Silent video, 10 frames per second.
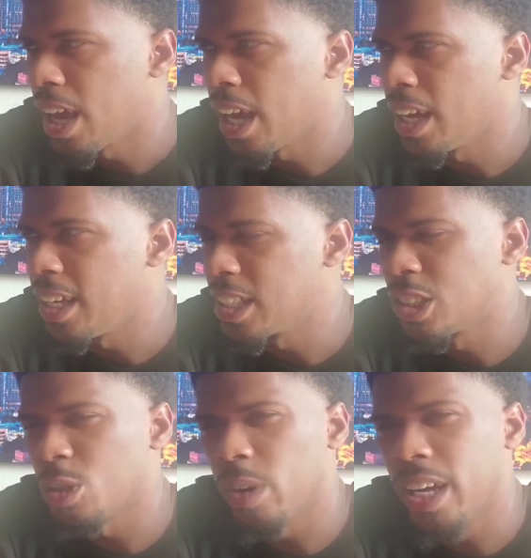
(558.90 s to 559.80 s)
And
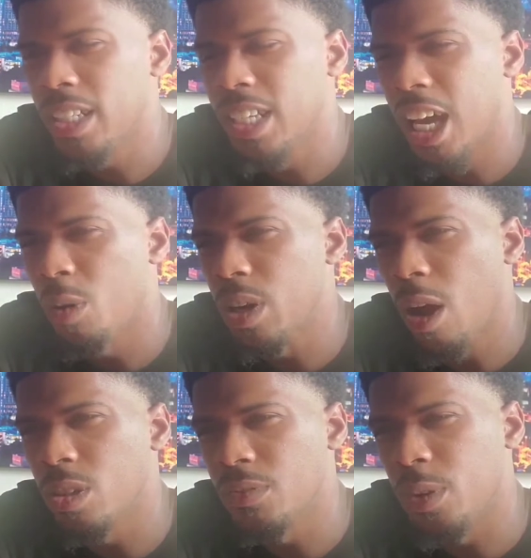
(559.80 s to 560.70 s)
this is around the time when
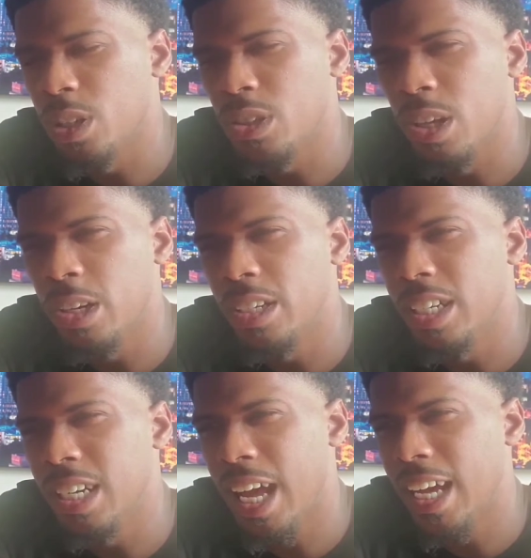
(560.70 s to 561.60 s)
I was first
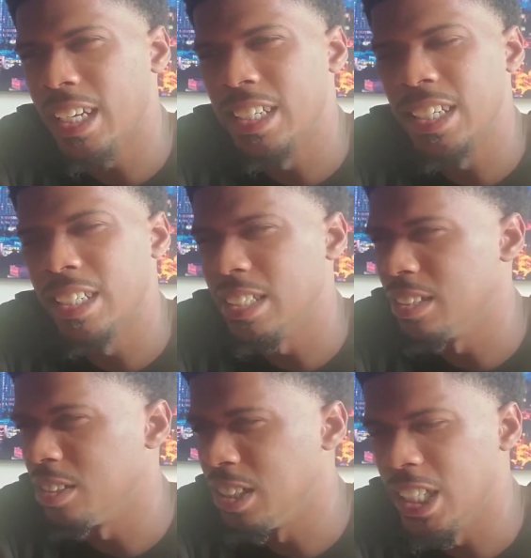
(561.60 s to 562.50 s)
learning, like, that
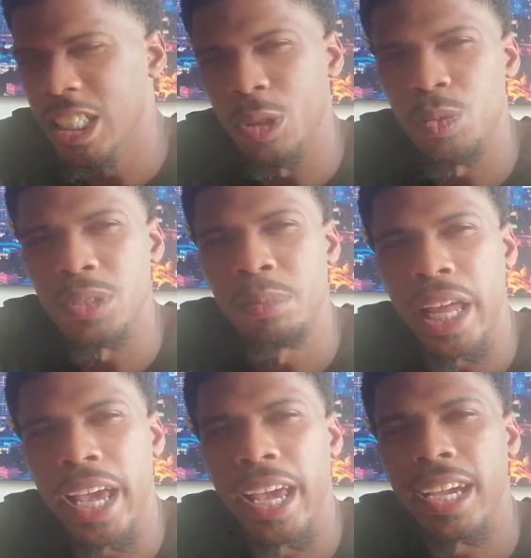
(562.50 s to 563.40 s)
Jesus was
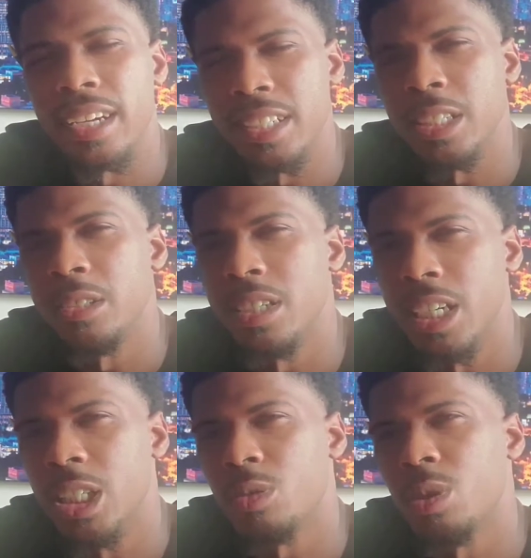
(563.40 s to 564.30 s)
black and the children
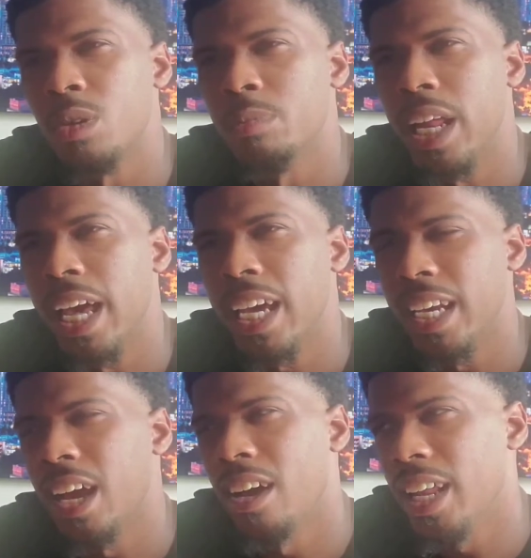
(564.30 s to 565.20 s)
of Israel were black
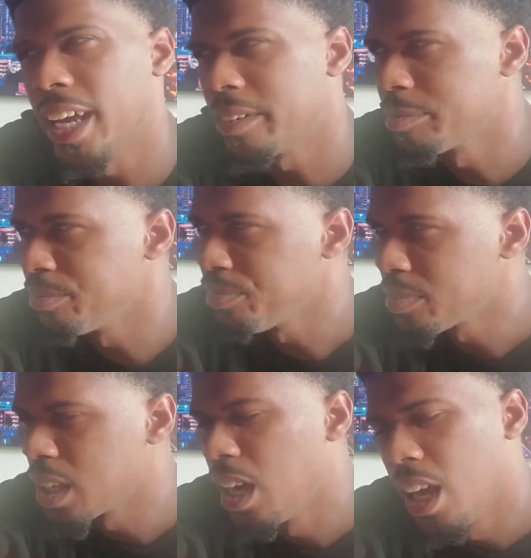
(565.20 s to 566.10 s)
and all that.
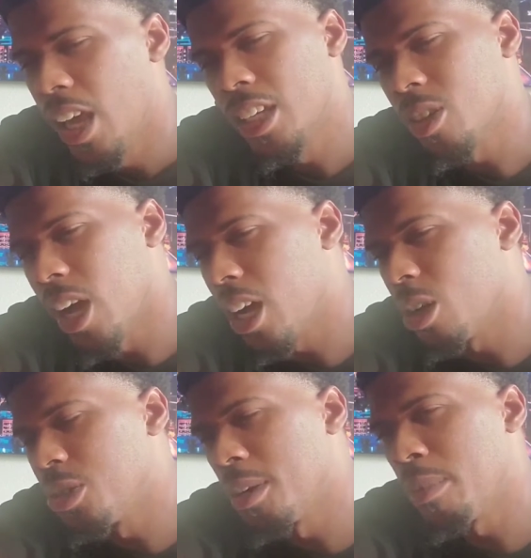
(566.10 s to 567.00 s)
And so I
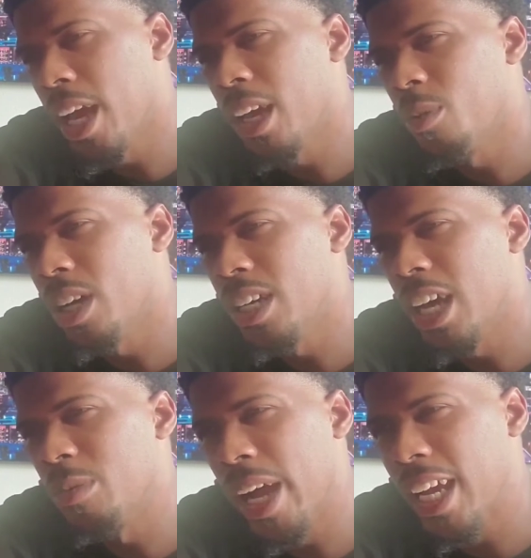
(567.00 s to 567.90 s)
go to the man one
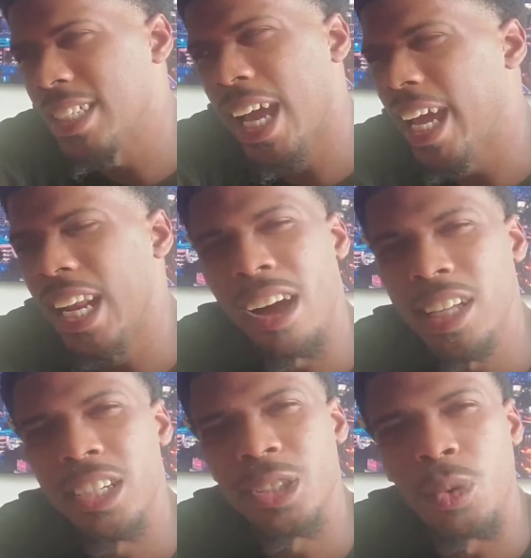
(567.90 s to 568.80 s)
day, right? Because I had all
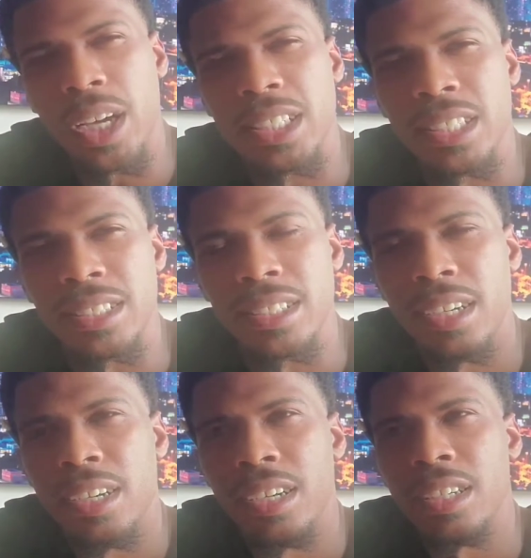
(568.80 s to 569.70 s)
these questions.
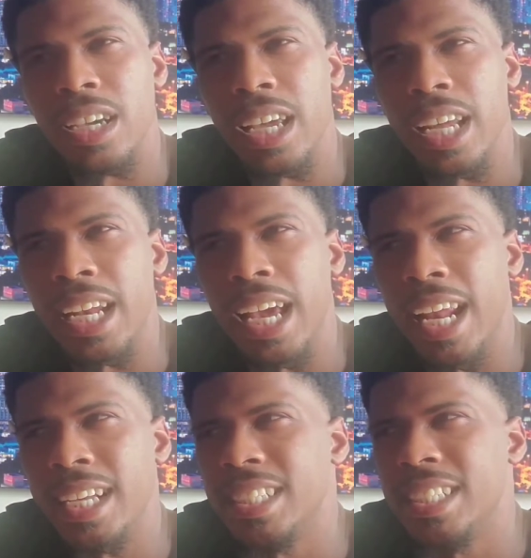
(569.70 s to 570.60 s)

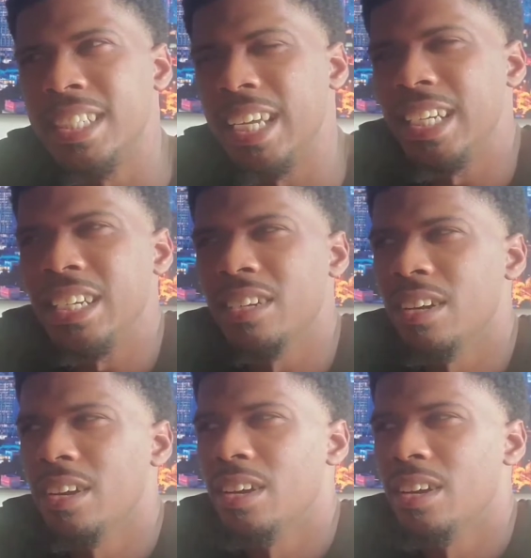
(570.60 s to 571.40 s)
And I just didn't